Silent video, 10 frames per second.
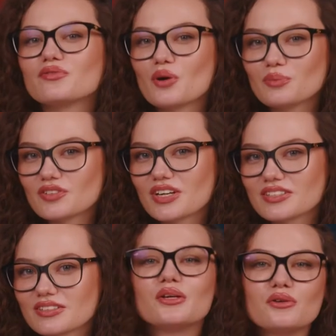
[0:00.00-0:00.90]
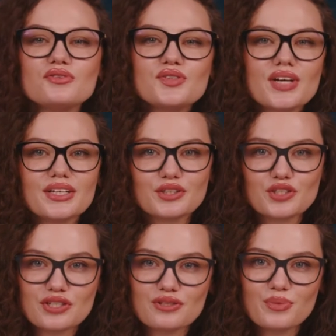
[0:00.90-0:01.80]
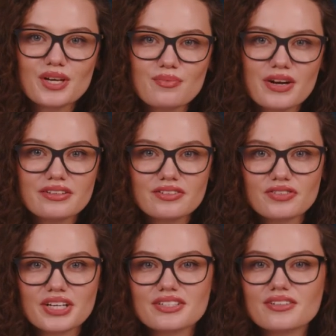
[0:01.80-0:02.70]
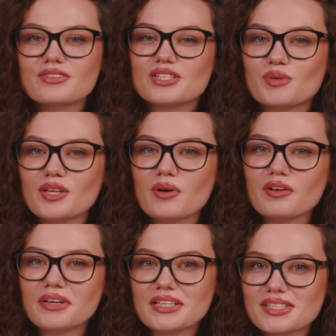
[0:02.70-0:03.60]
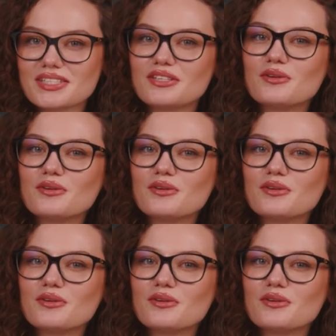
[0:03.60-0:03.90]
from trading. Use strategies to make money trading with minimal risks.